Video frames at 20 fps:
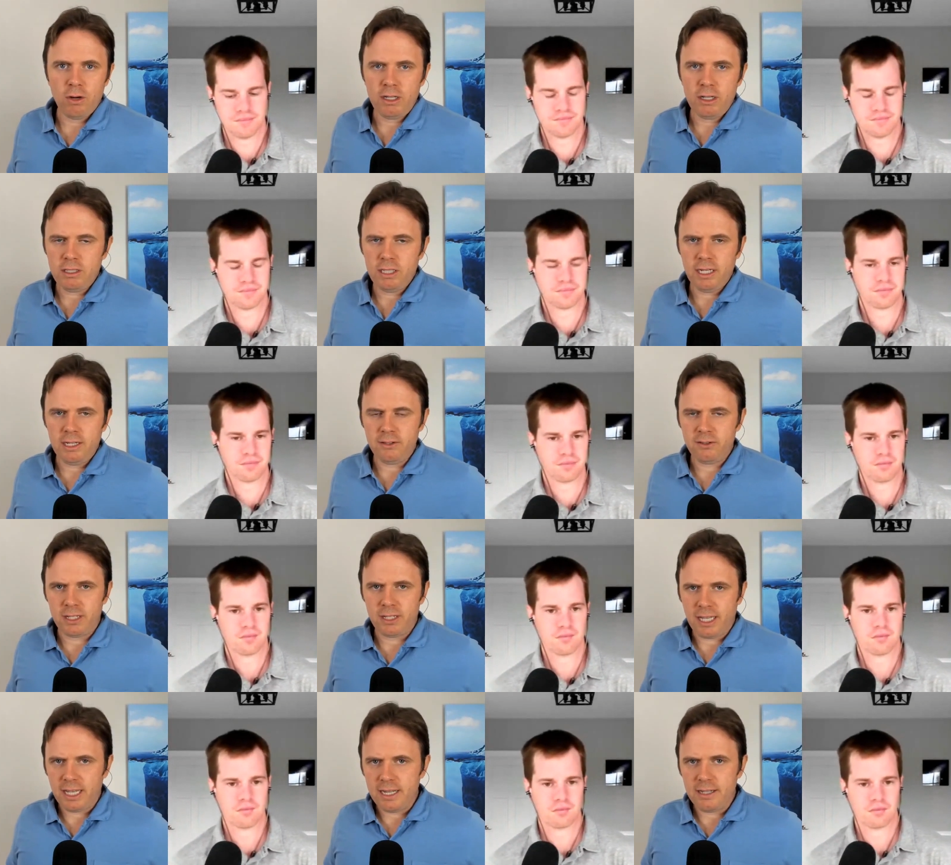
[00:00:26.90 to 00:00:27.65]
Speaker 1: Creatine
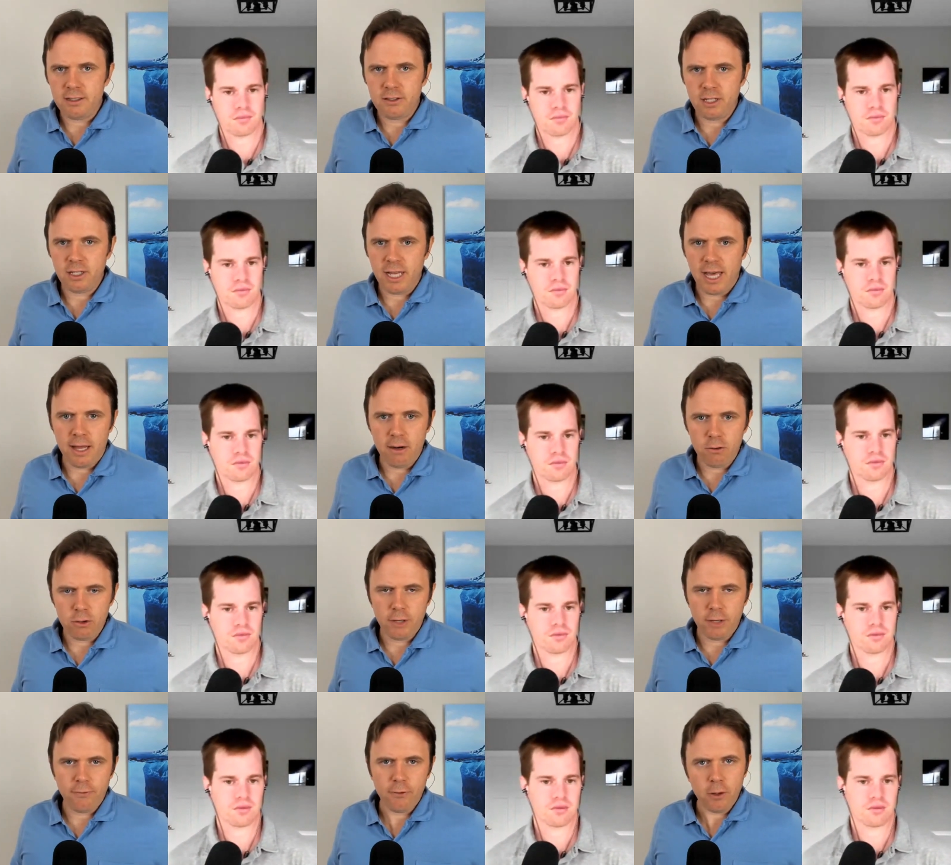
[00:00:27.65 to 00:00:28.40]
is like instant
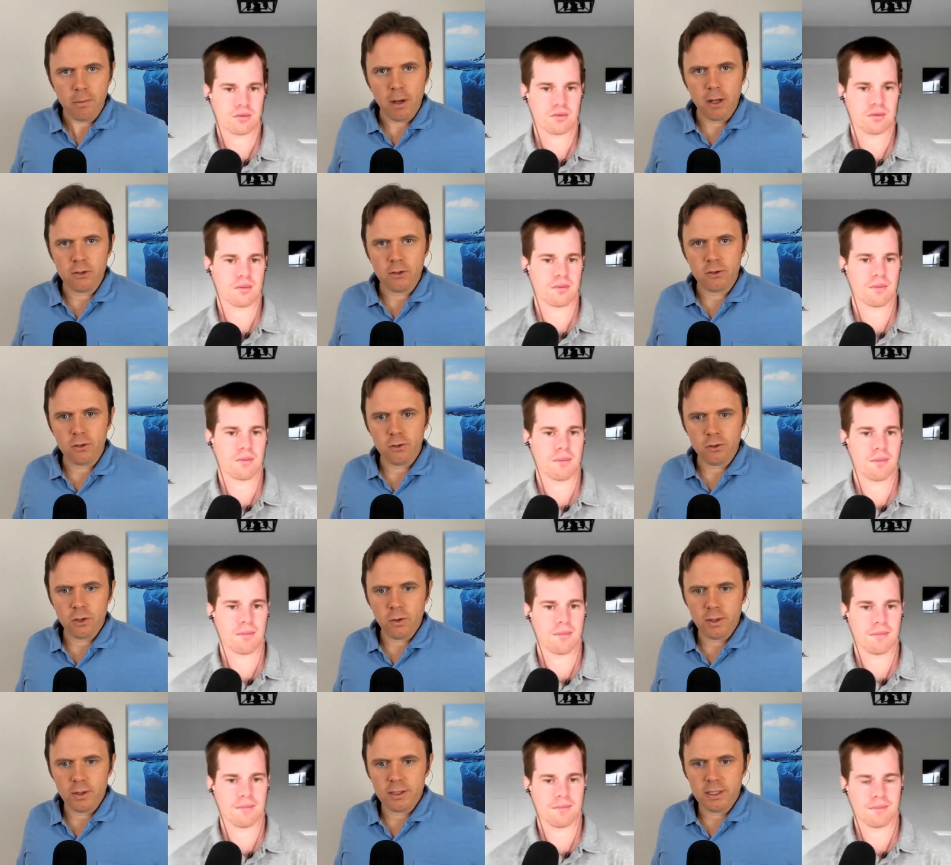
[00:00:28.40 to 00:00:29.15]
energy for the
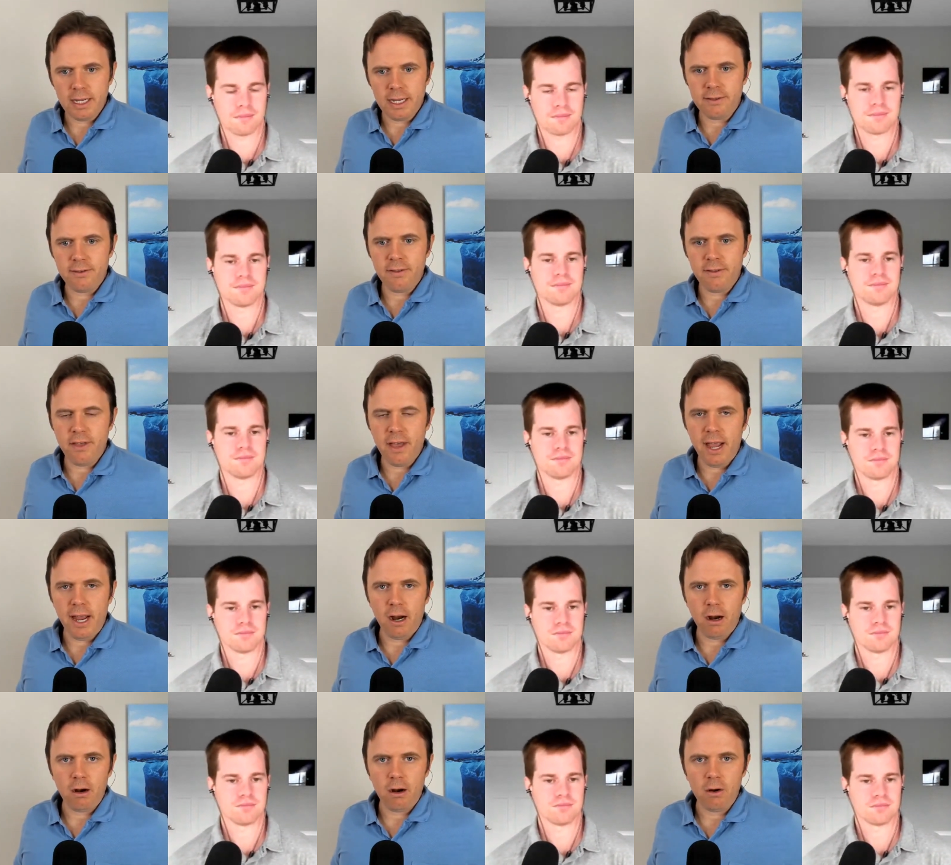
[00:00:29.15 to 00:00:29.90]
muscle. So it's it's
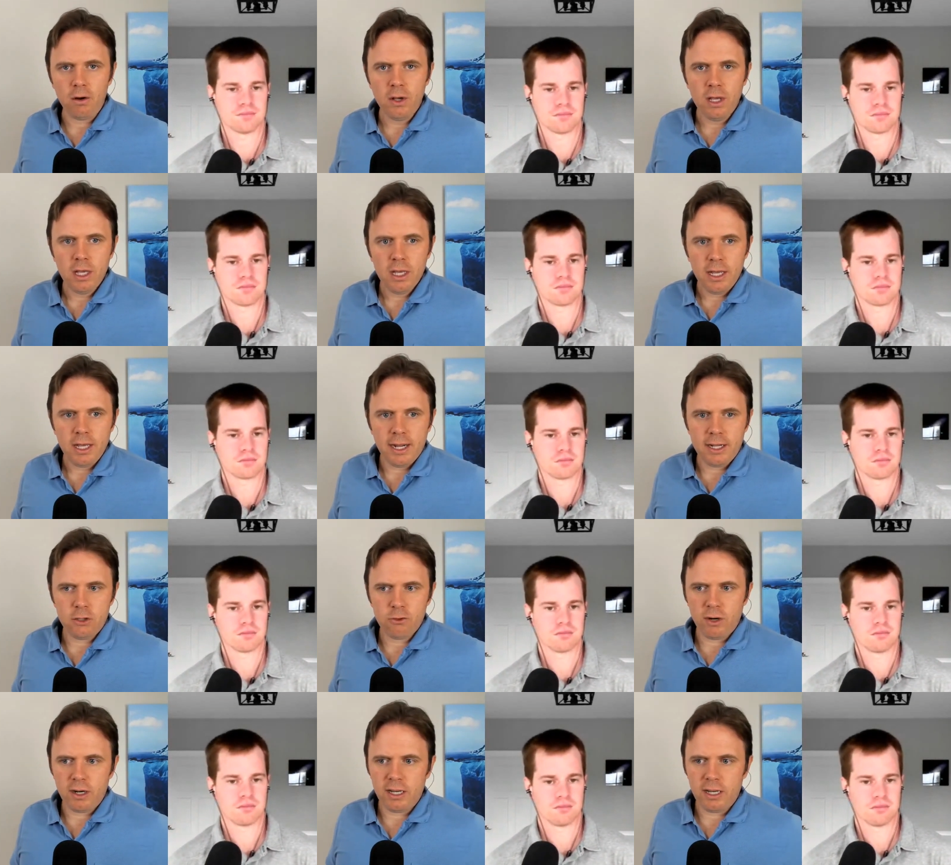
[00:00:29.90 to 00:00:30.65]
there,
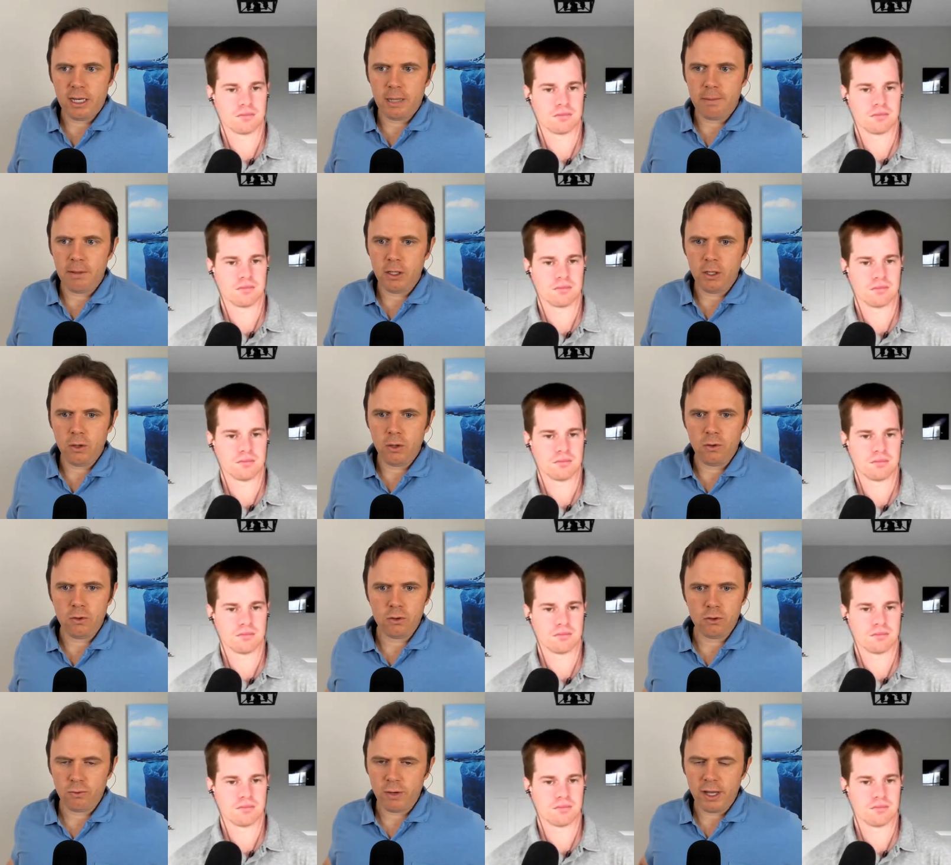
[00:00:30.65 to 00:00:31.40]
it's ready to be
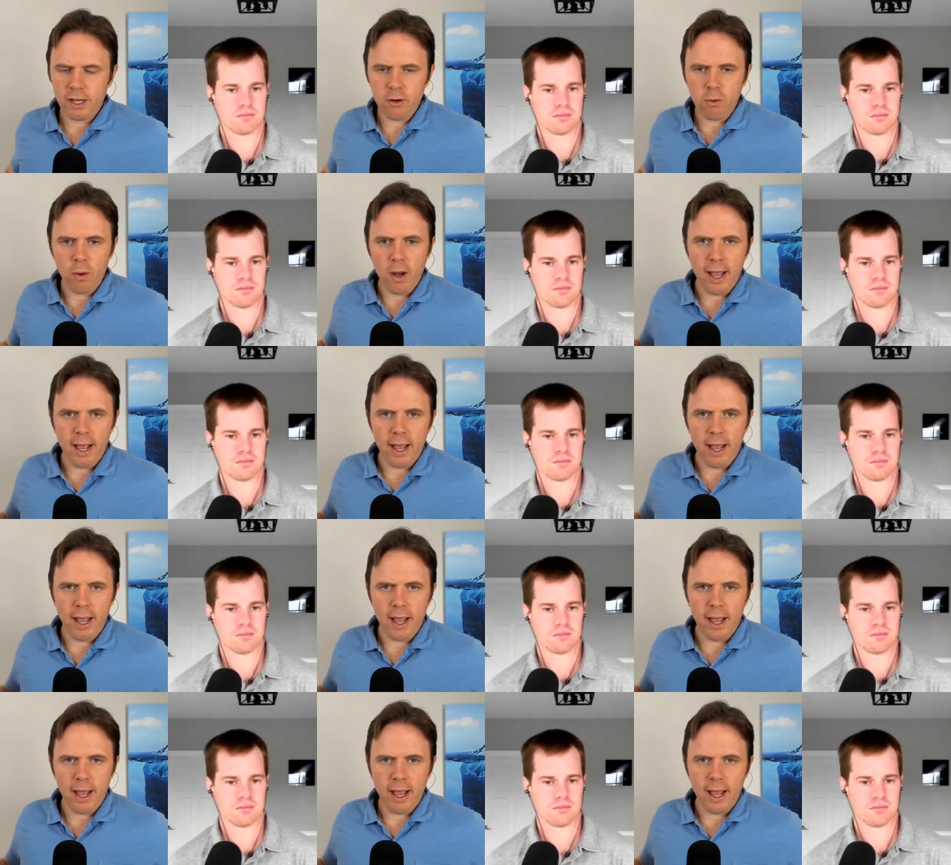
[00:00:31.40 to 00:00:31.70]
used right